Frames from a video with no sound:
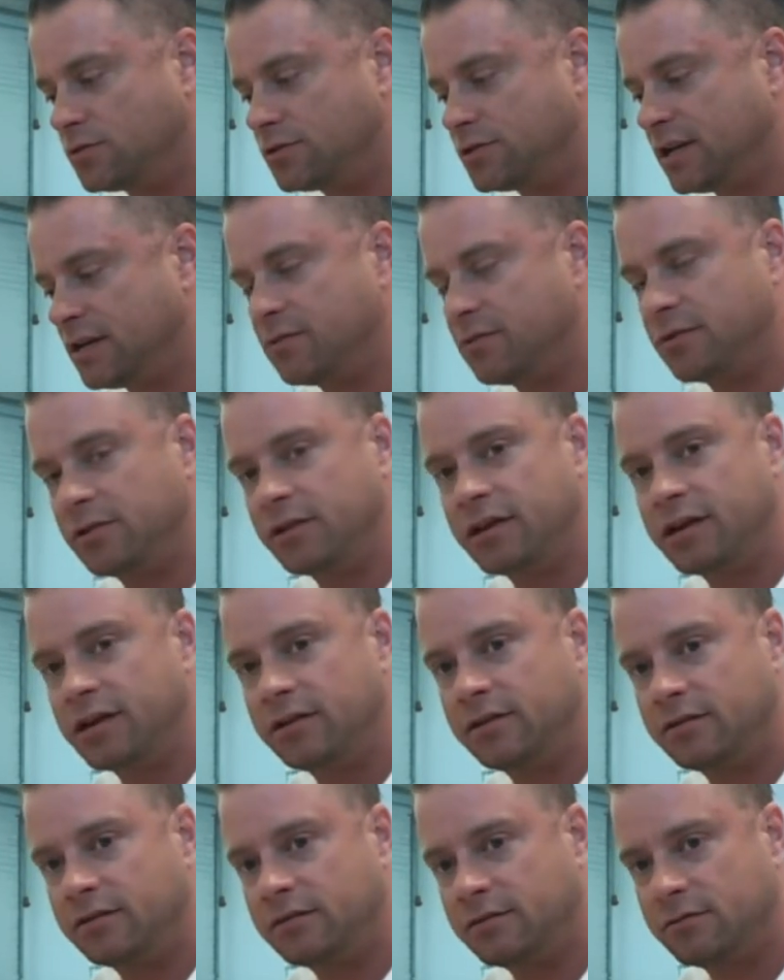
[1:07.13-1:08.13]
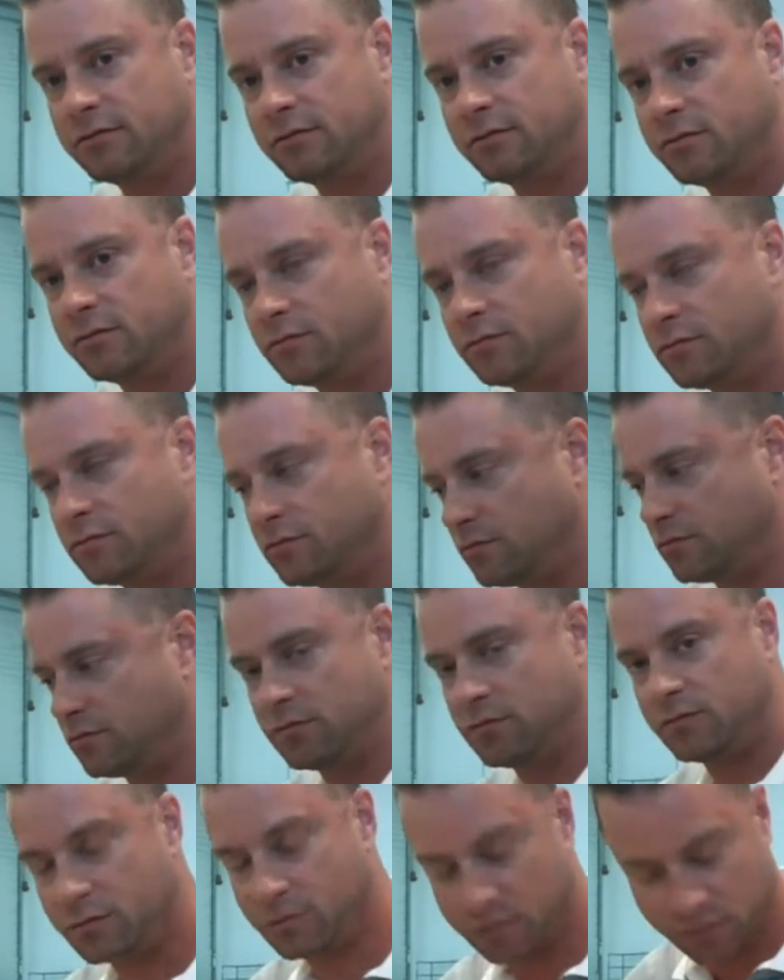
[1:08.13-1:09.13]
or sample line,
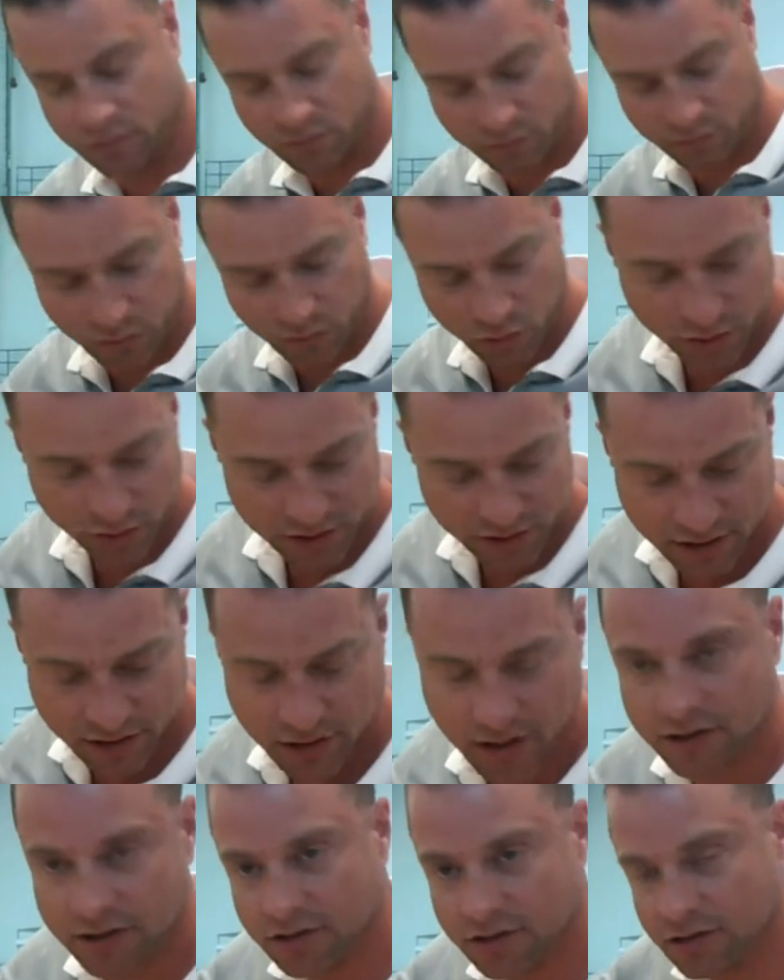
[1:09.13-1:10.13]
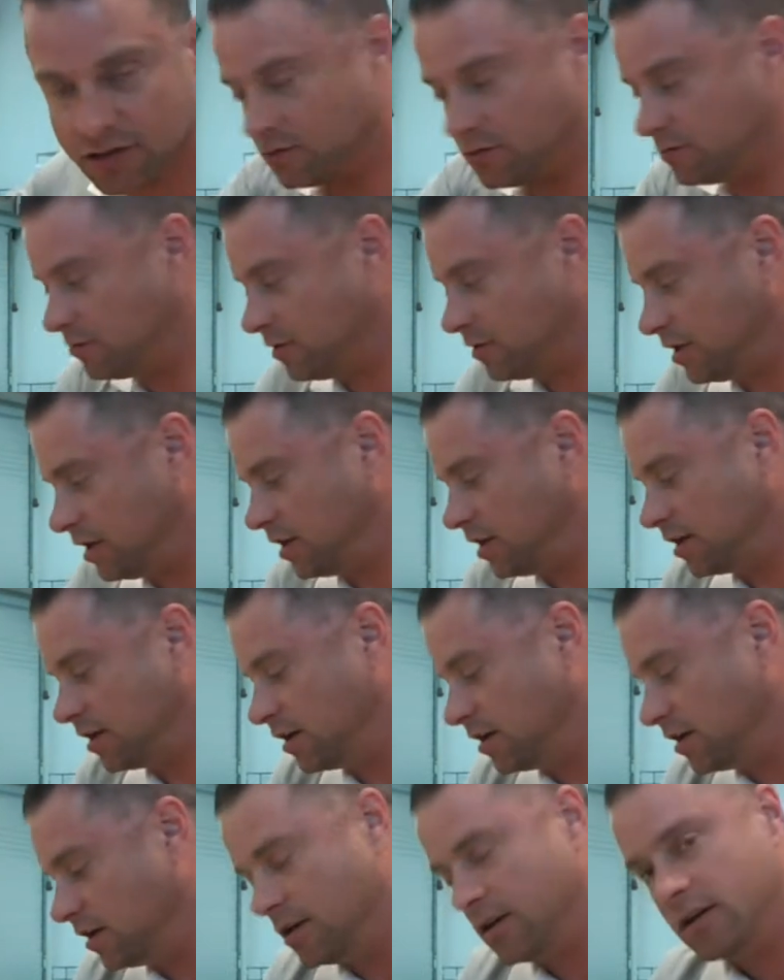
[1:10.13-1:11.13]
twist it onto
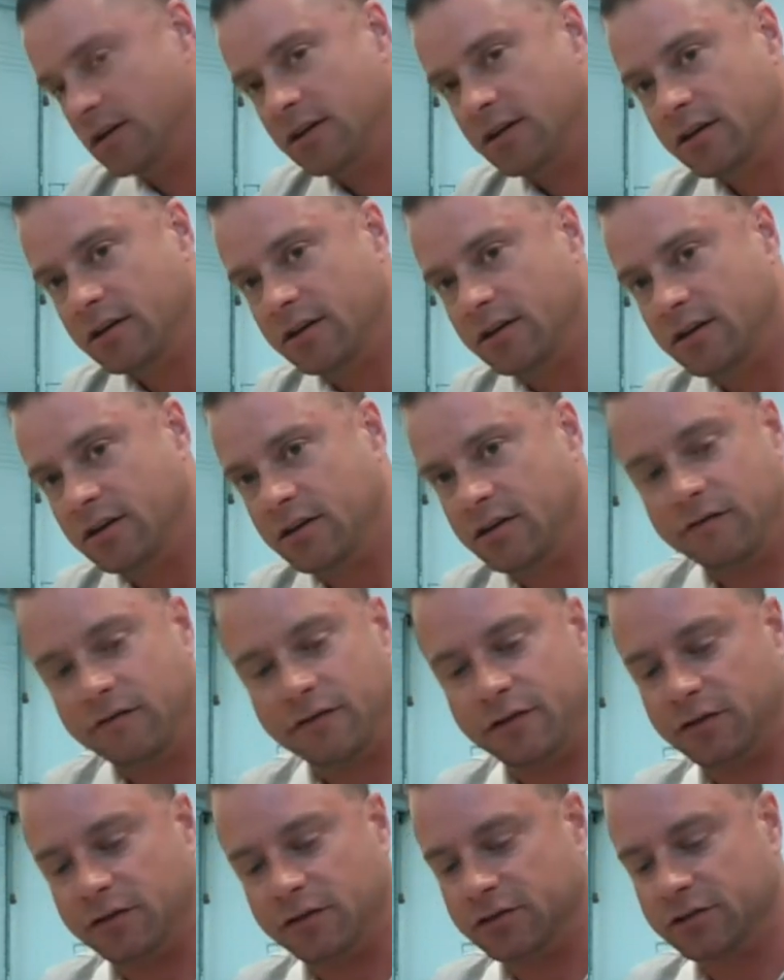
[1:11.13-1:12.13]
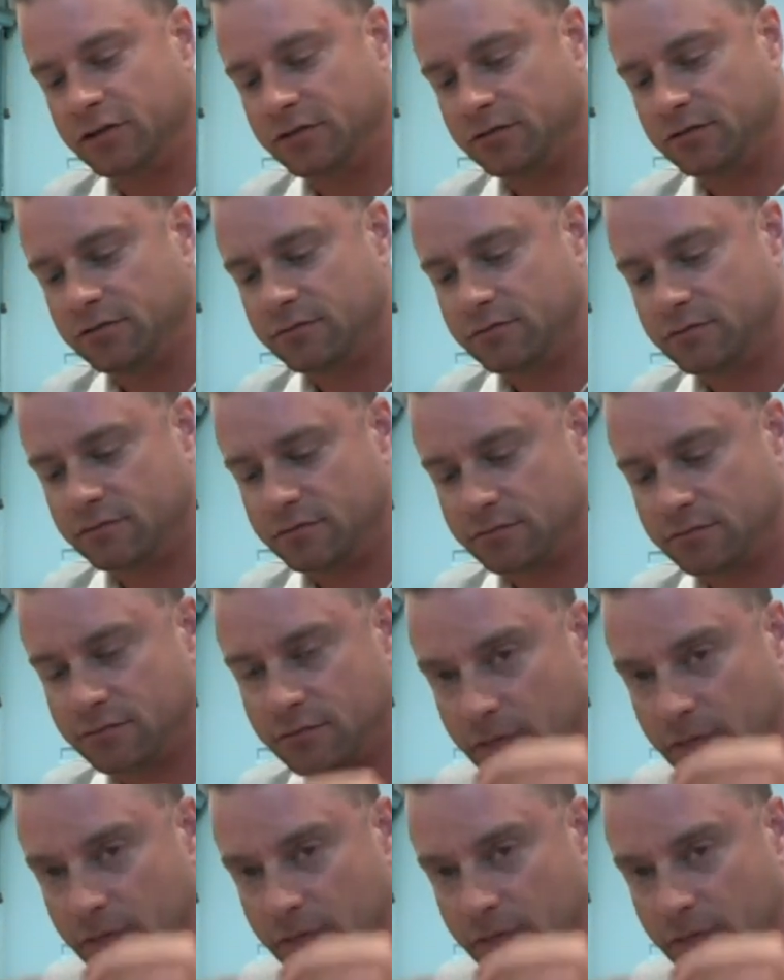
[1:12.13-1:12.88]
the filter,